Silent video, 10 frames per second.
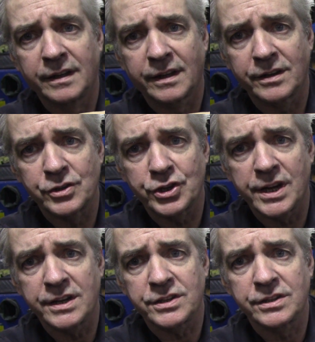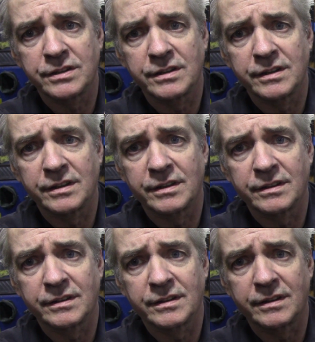can change
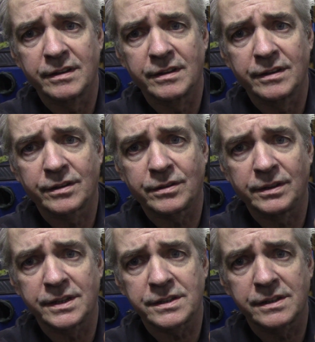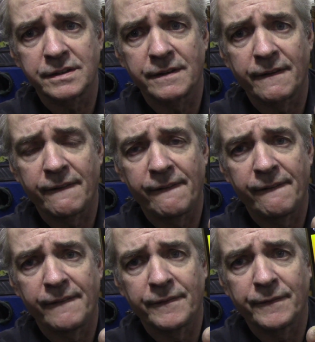the colours,
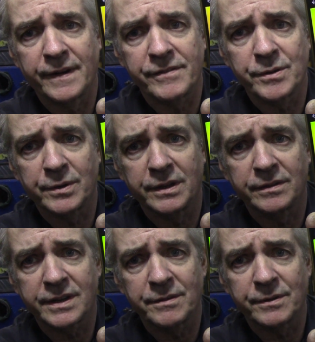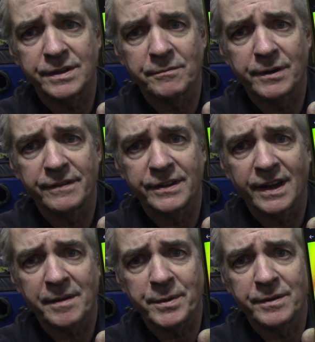whatever you want to look at, what, whatever you're
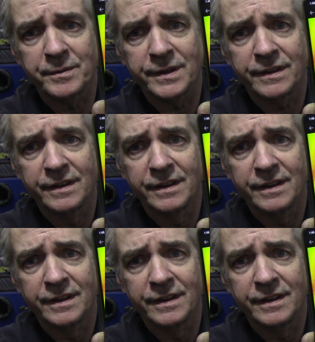happier with.